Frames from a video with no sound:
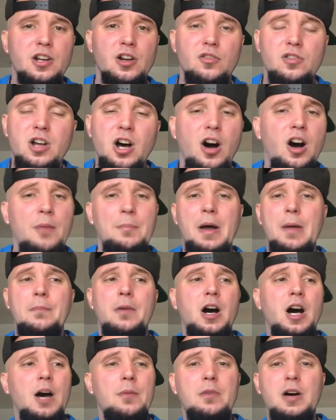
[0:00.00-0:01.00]
call my
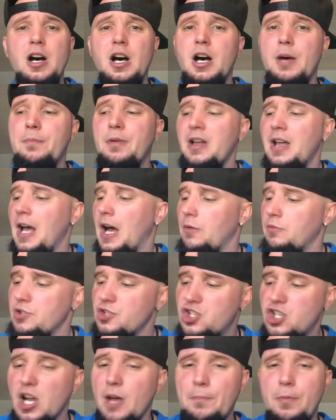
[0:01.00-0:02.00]
mom up, I would
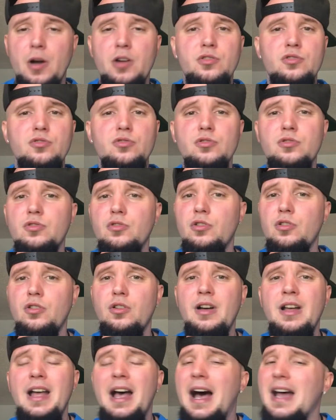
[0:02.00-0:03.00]
jump on
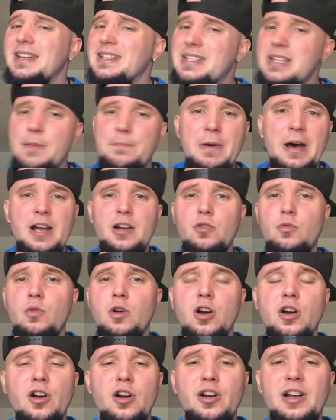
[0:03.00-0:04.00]
Google, I'd dip out of
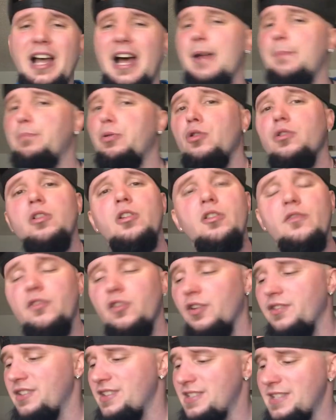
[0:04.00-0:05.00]
work, I'd pull over
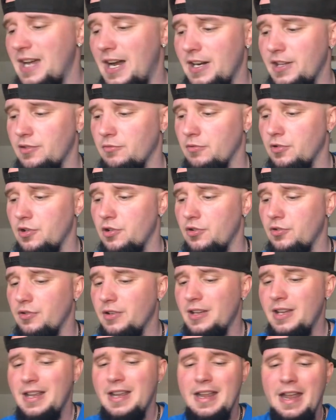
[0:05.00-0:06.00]
on the side of the
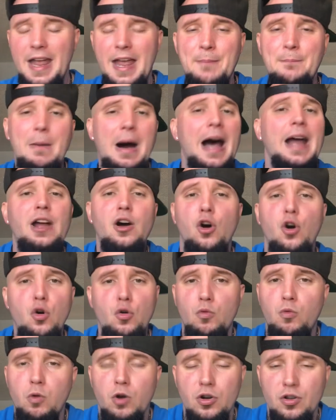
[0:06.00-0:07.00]
road. My
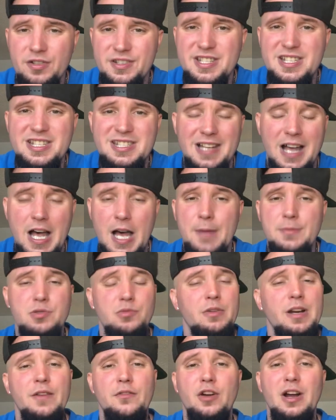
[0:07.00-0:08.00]
whole world stopped
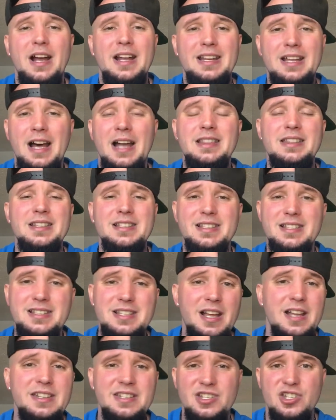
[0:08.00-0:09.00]
whenever I got this
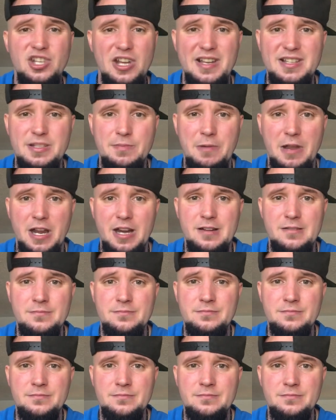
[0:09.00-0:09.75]
sudden chest pain.